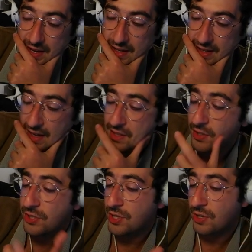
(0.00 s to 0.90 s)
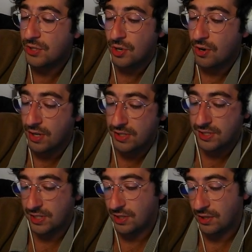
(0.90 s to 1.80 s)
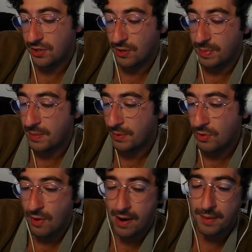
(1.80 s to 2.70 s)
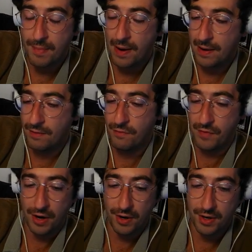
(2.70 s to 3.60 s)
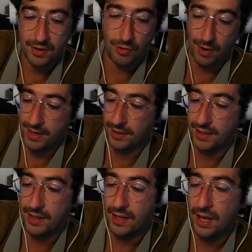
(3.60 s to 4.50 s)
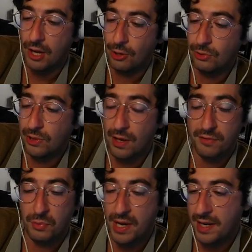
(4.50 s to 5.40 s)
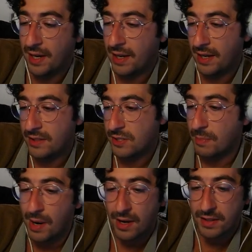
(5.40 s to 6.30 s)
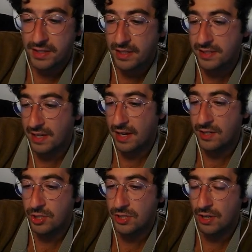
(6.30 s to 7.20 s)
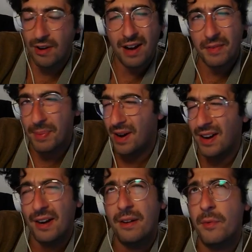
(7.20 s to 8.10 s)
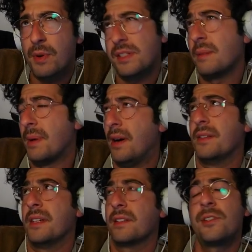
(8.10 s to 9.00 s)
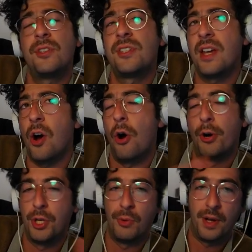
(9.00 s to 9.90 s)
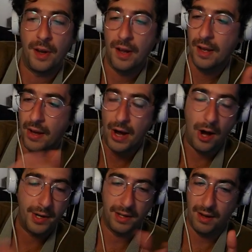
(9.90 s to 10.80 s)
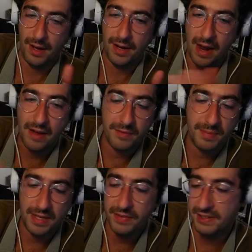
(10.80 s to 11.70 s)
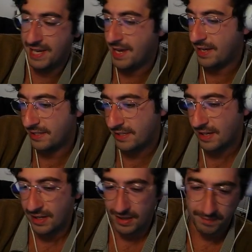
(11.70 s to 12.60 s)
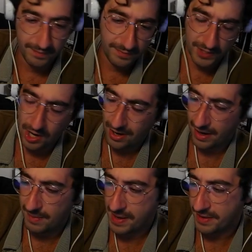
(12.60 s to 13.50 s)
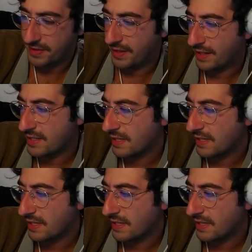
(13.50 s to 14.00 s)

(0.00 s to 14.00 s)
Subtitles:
and there's artists and there are people who I admire very greatly who love wading into politics and just or not even I don't even want to say politics. Let's just say arguing online, giving takes, talking about things